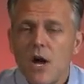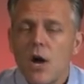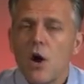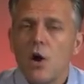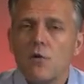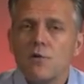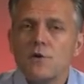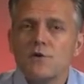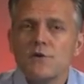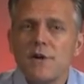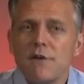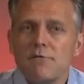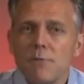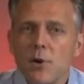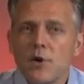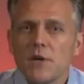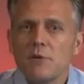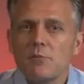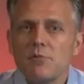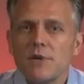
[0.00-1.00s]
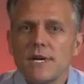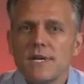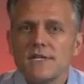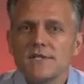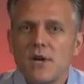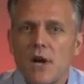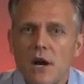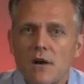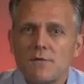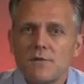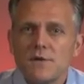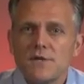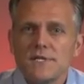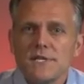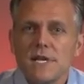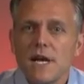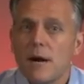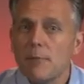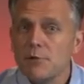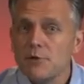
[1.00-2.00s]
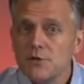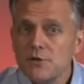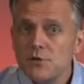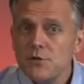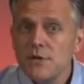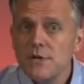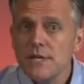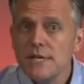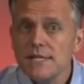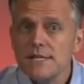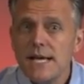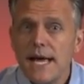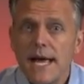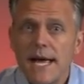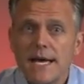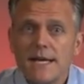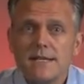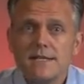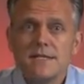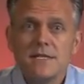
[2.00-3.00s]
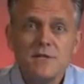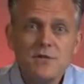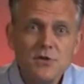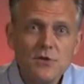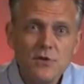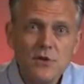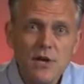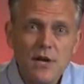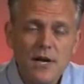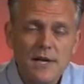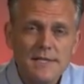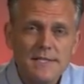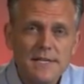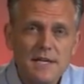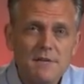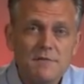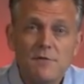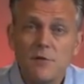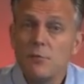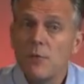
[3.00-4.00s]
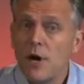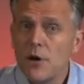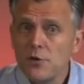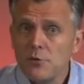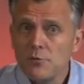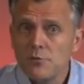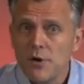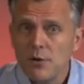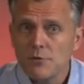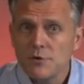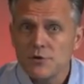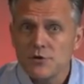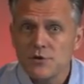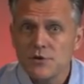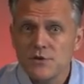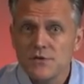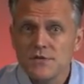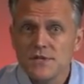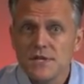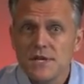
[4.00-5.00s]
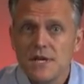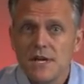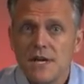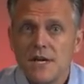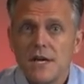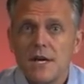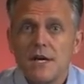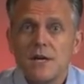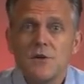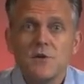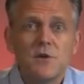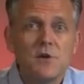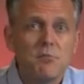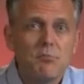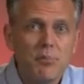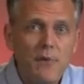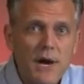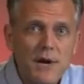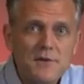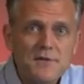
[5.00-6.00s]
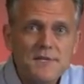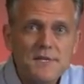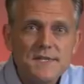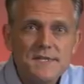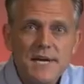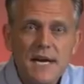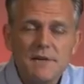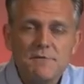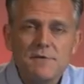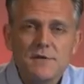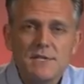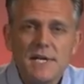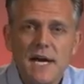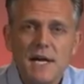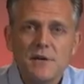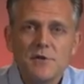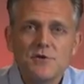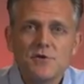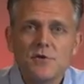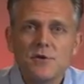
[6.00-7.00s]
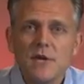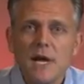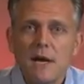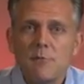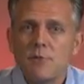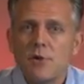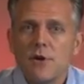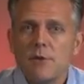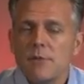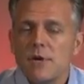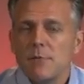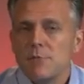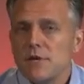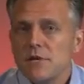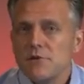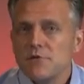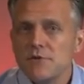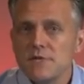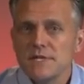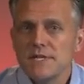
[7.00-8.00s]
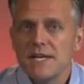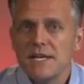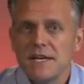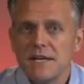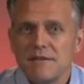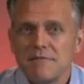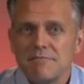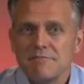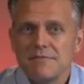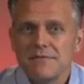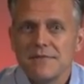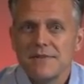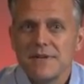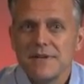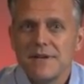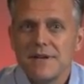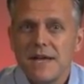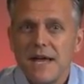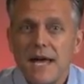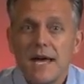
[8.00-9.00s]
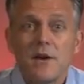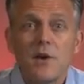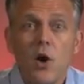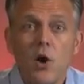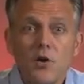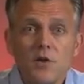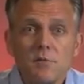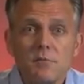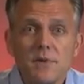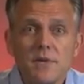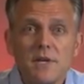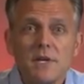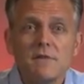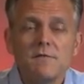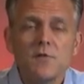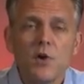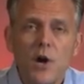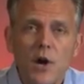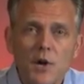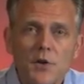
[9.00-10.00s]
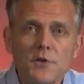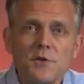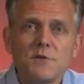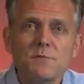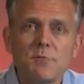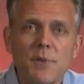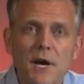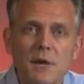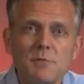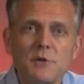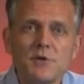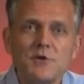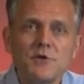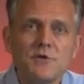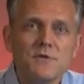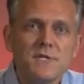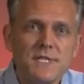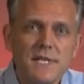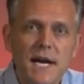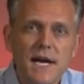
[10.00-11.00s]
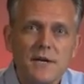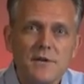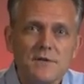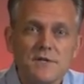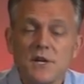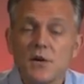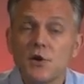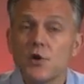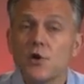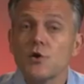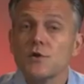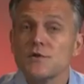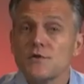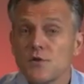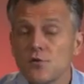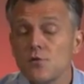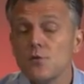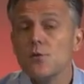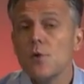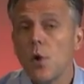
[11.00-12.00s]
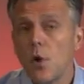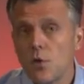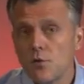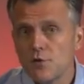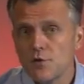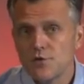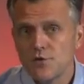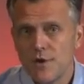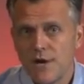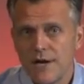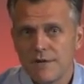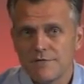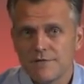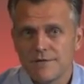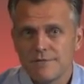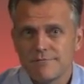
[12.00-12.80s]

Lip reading: Overdrive Marketplace offers the opportunity to add additional content from other publishers. You can browse the site for titles your library may be interested in. And all the billing for other publishers' titles occurs through Overdrive.